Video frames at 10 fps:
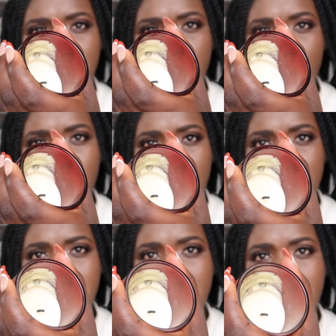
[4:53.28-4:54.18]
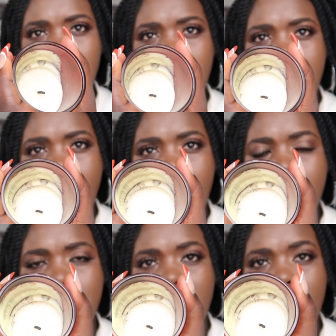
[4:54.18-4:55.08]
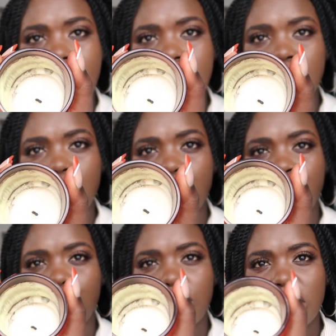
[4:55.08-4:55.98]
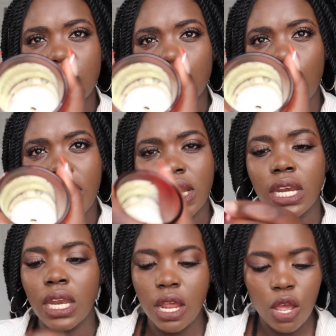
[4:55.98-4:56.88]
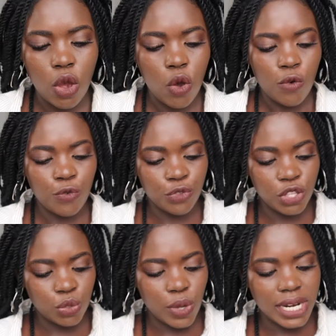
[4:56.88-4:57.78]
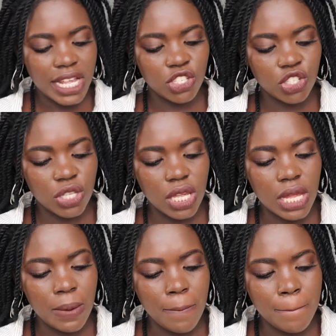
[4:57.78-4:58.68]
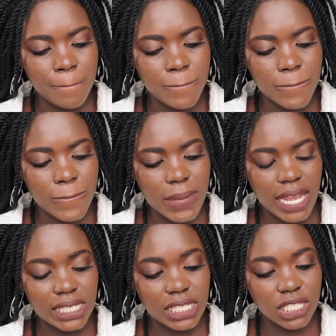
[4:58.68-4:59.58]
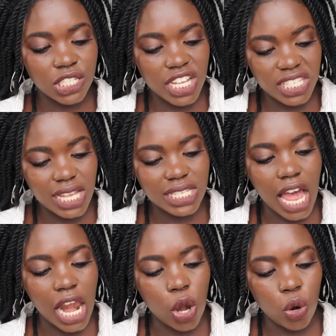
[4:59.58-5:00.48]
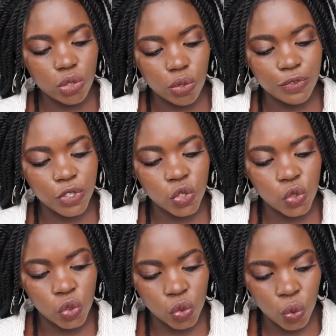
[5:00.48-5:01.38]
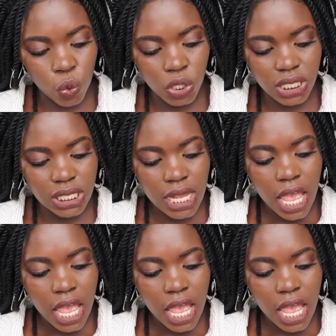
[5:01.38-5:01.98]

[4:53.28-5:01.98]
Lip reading: problem, but for this one it's just has a lot of soot,